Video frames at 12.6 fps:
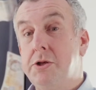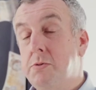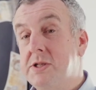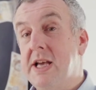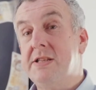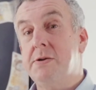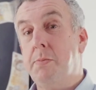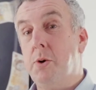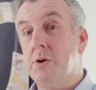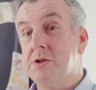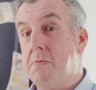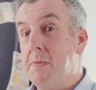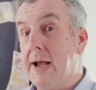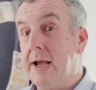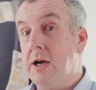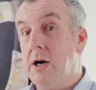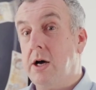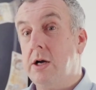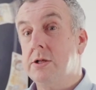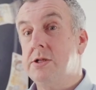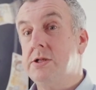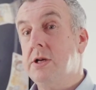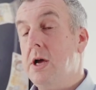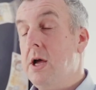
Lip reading: two sets of books and records,